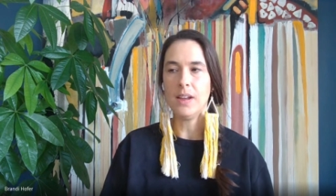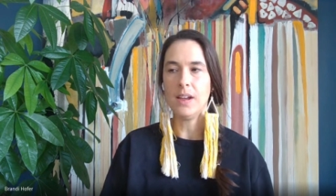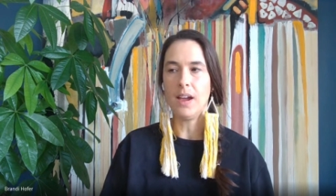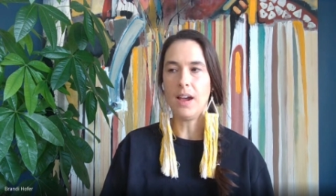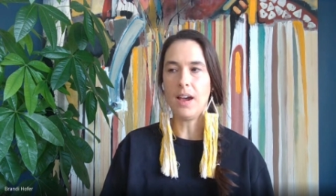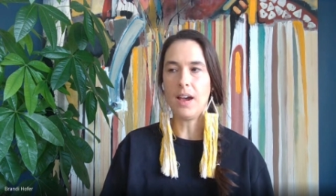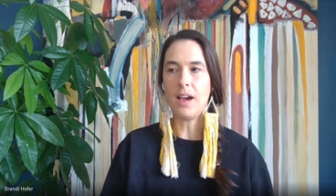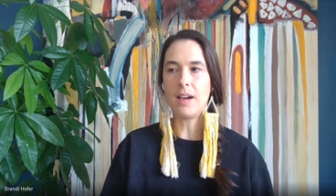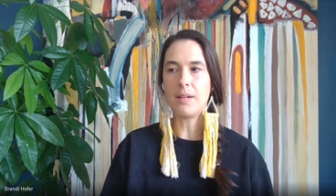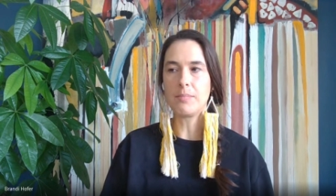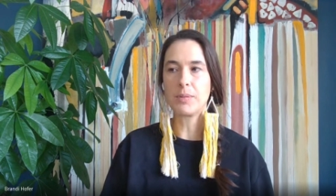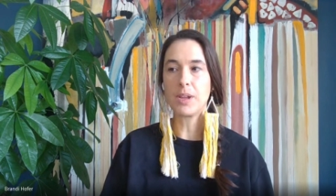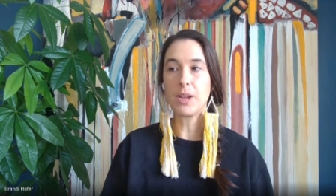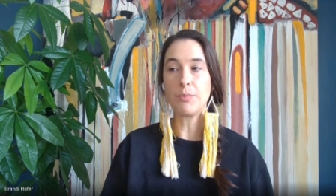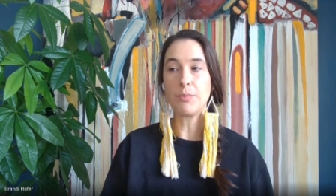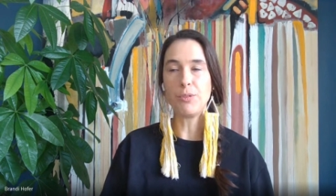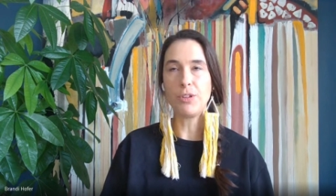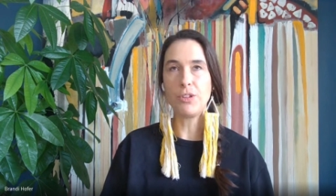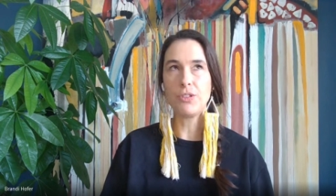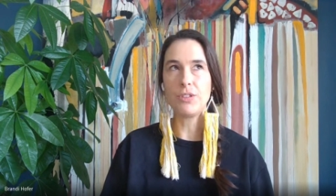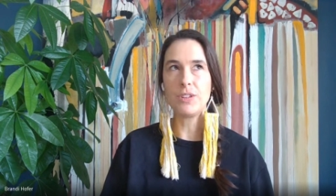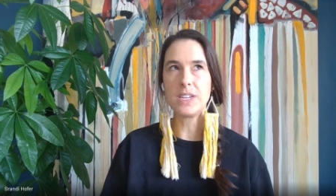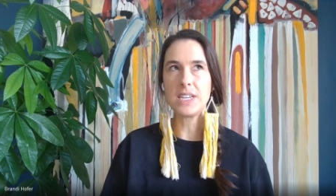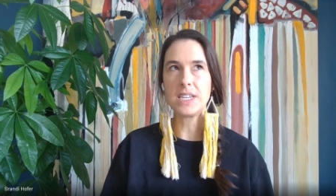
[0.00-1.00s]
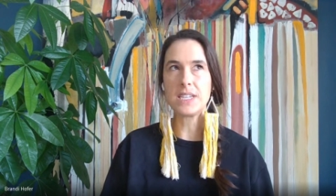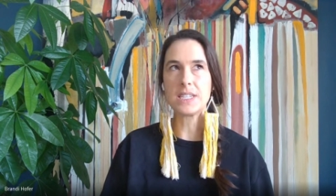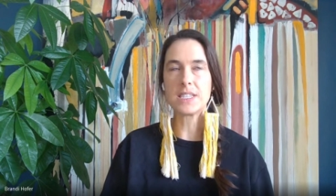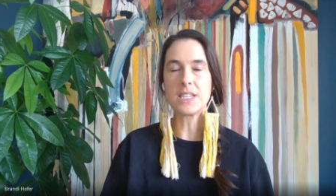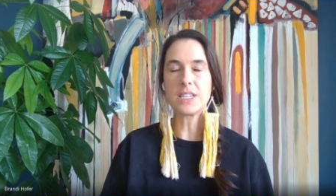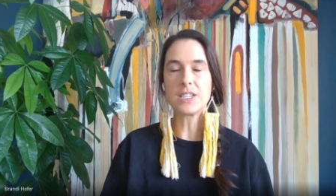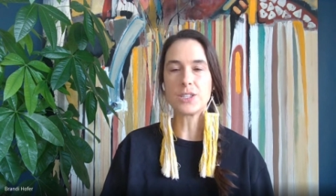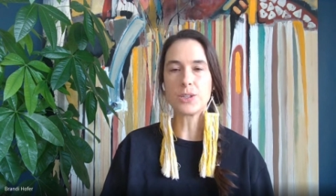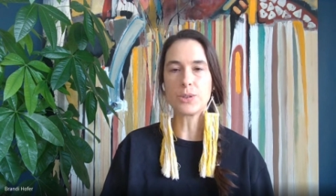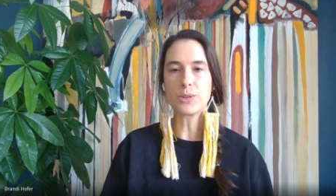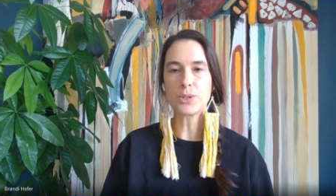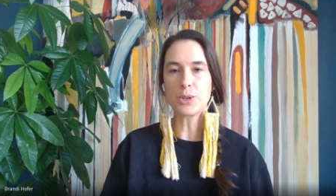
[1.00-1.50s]
um, communities
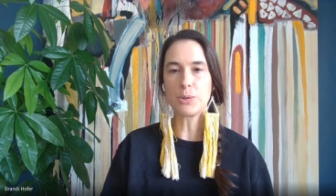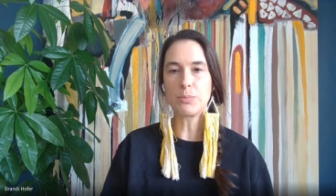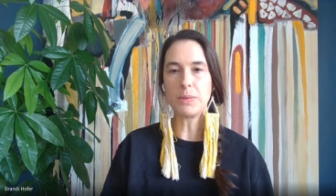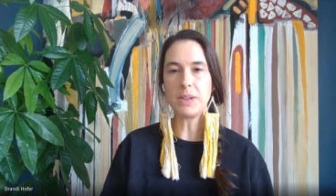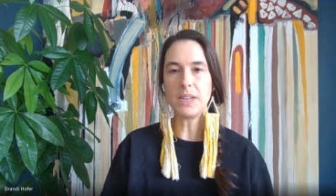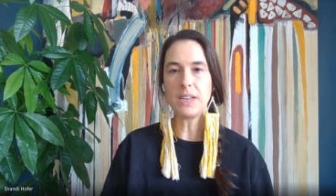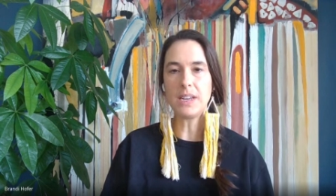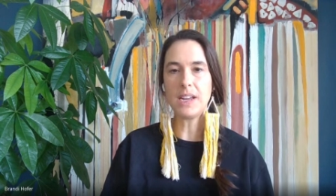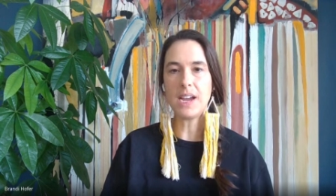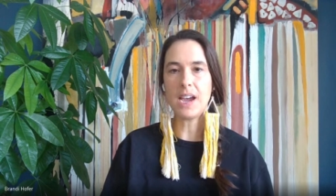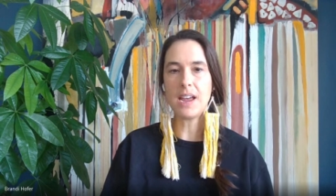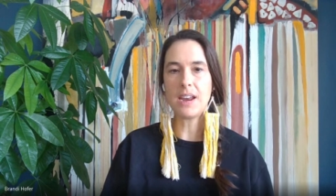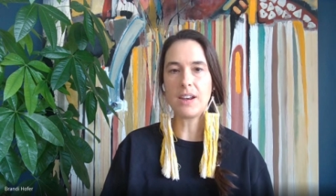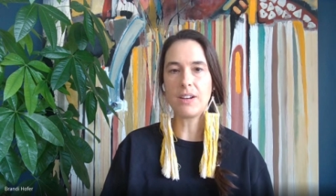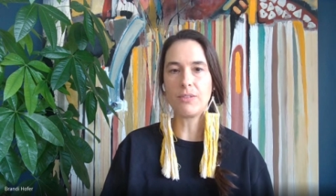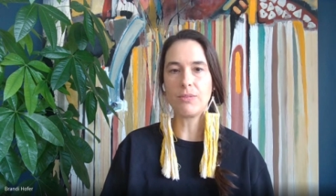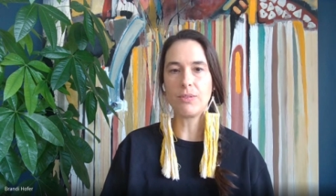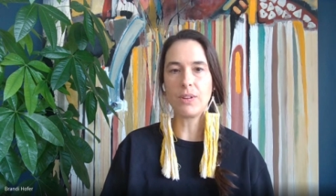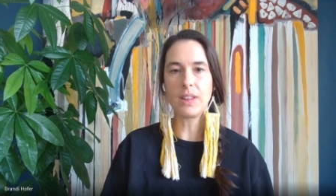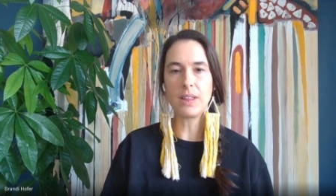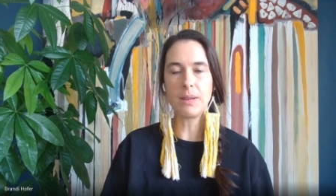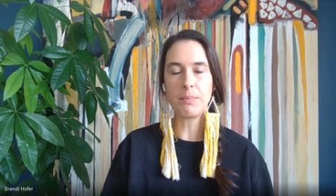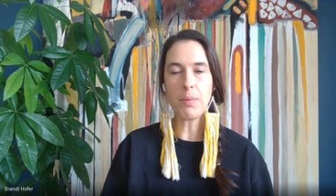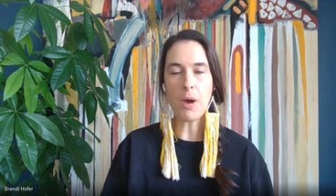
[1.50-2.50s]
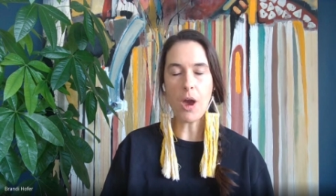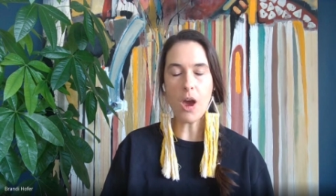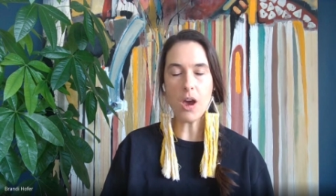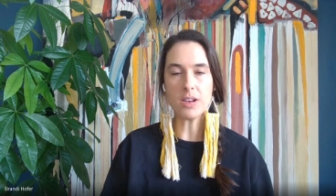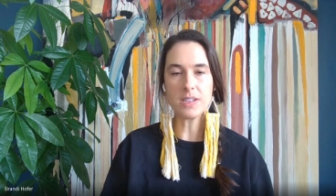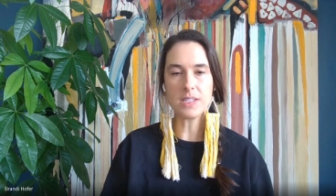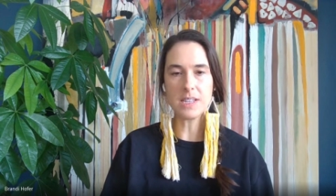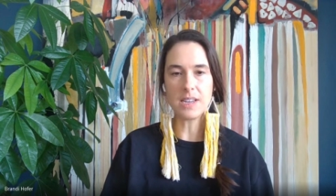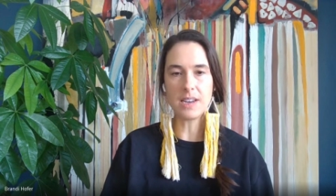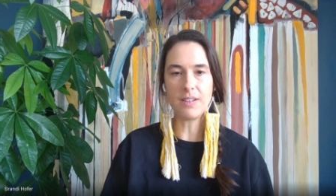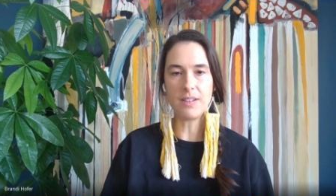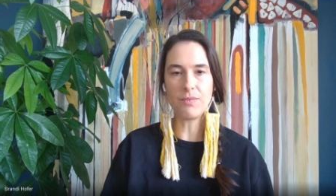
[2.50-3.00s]
and social media in a really
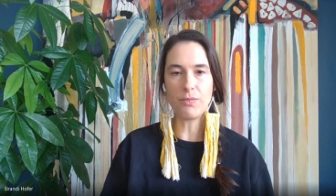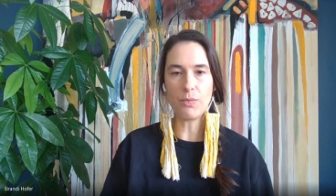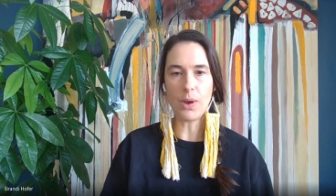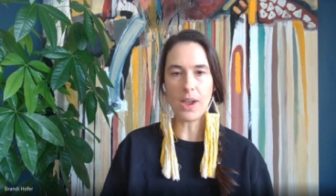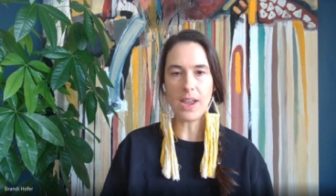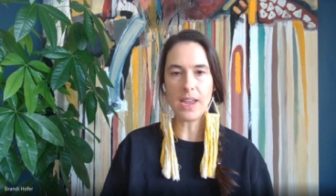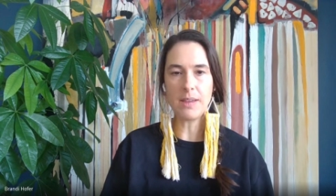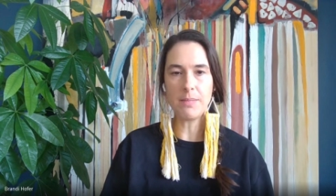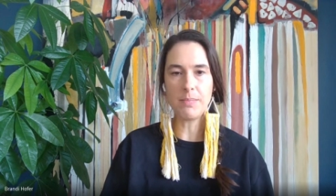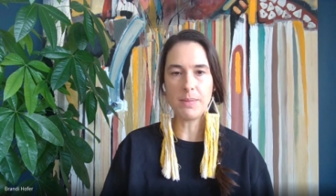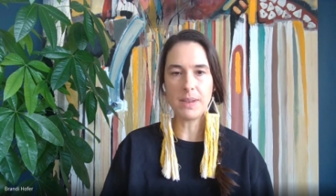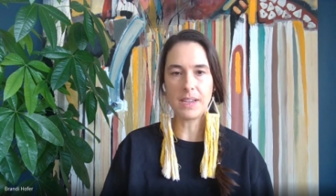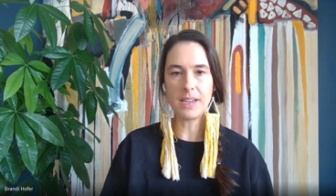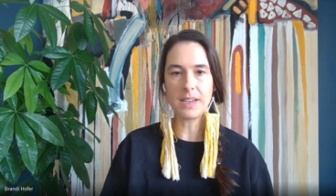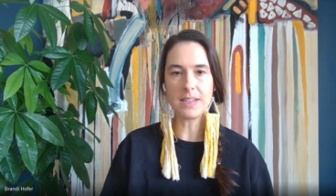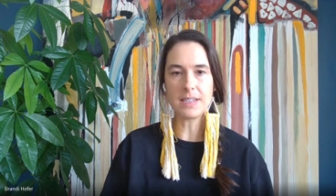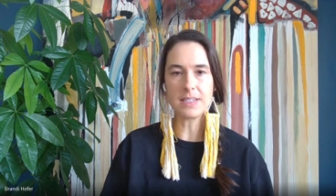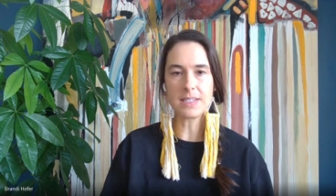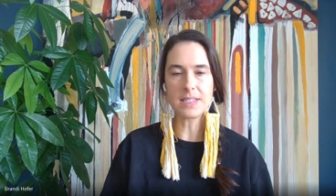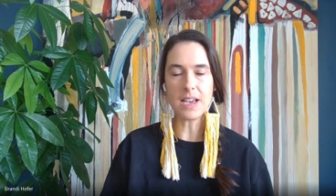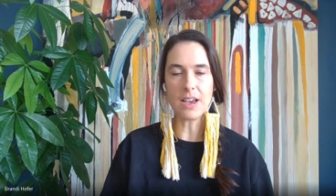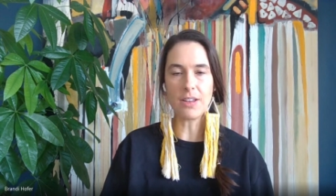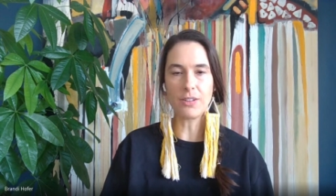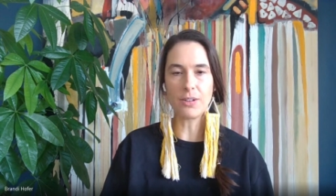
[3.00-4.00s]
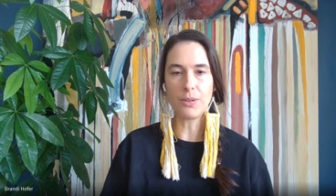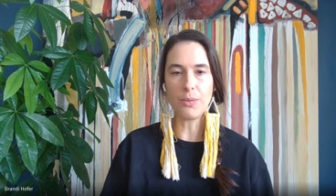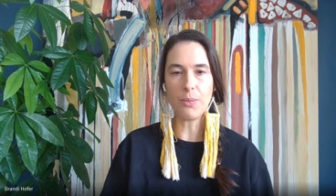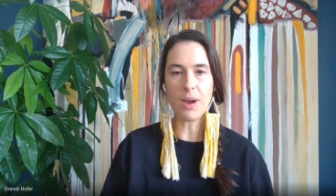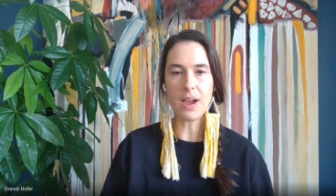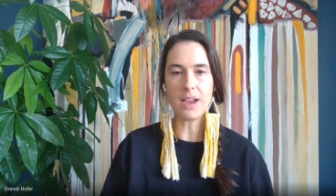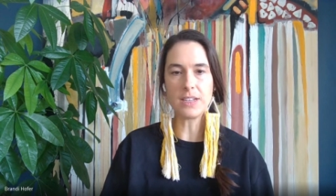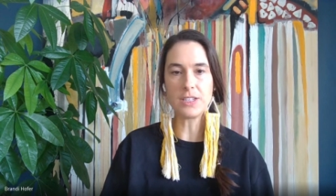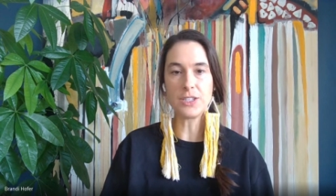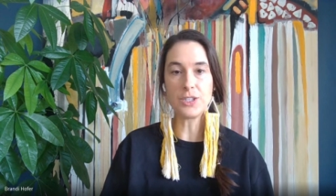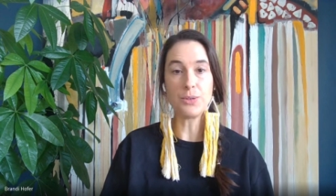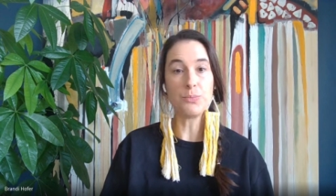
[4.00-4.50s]
positive way because
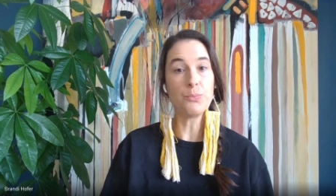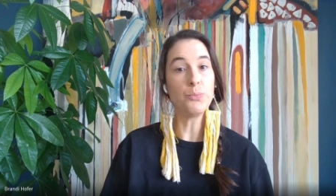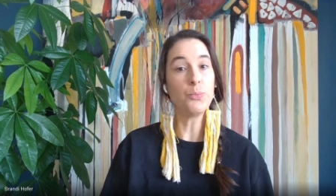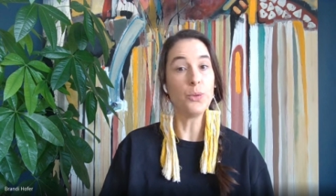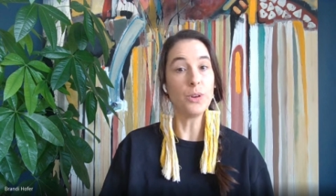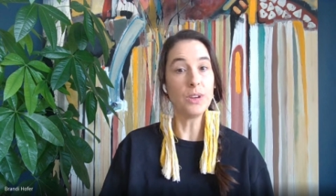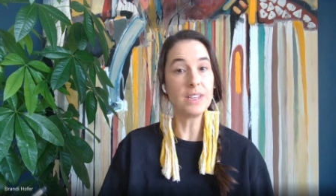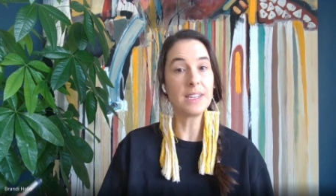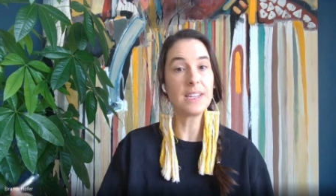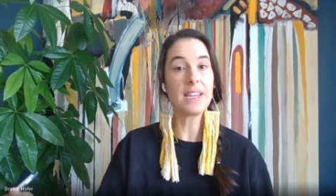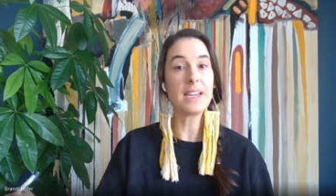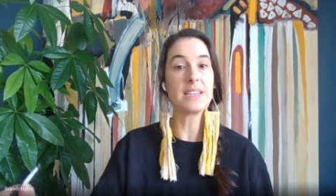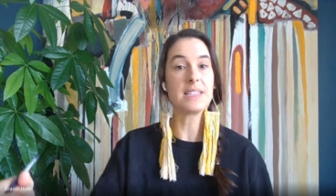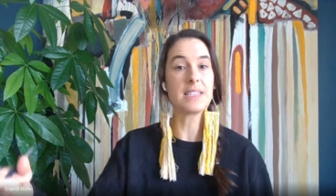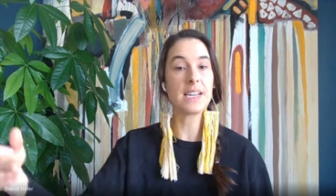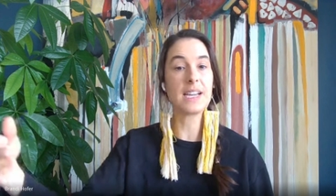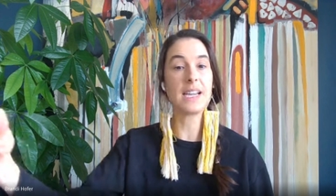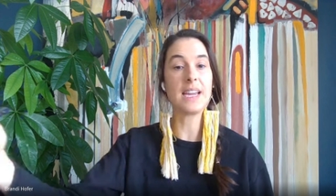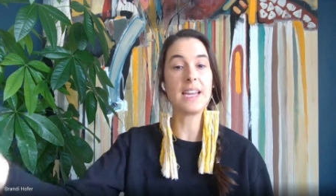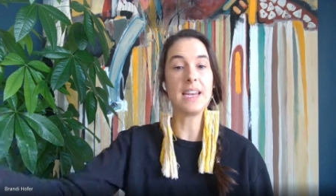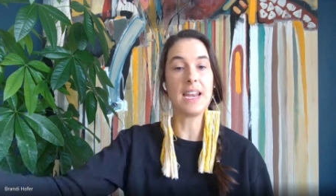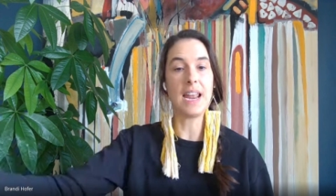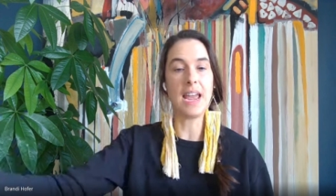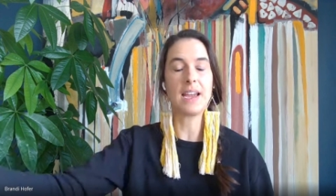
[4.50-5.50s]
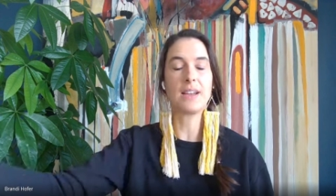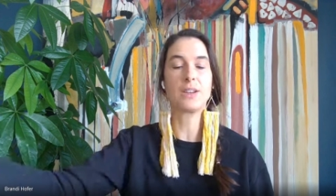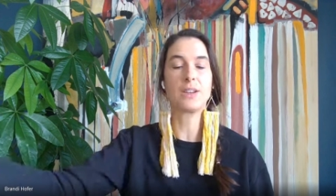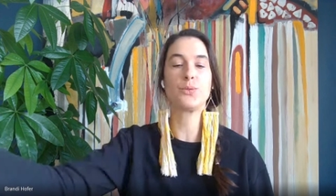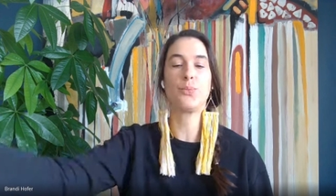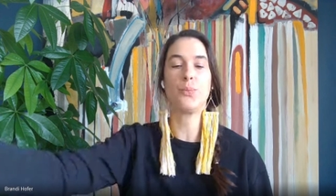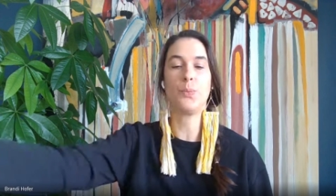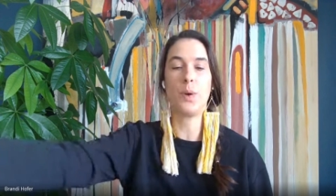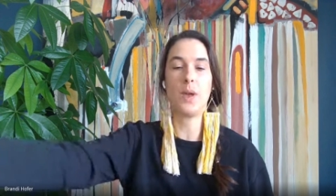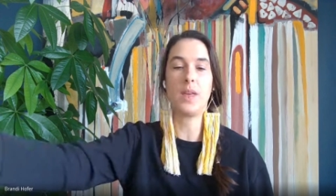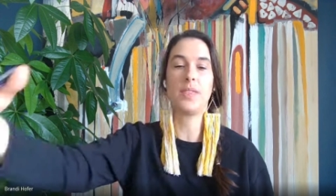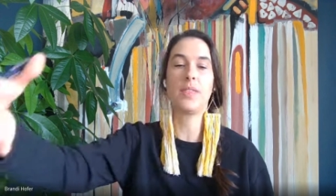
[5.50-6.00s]
otherwise you wouldn't get to connect
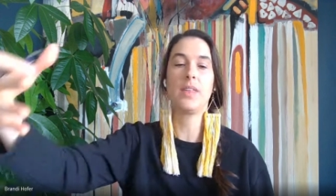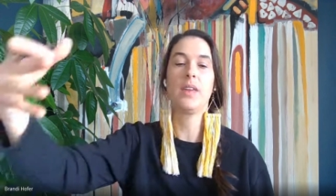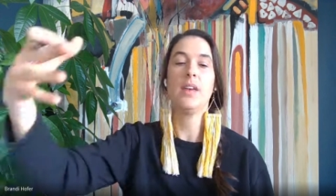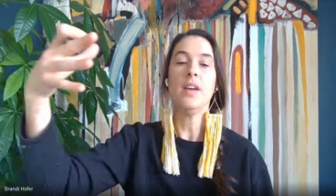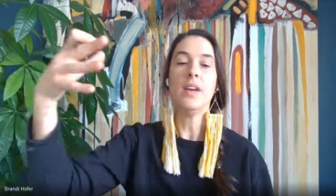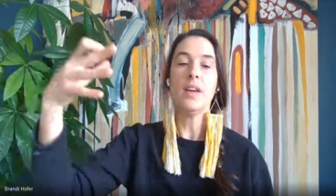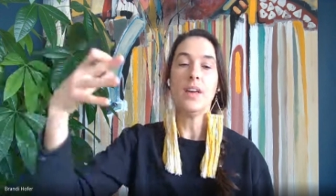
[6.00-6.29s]
with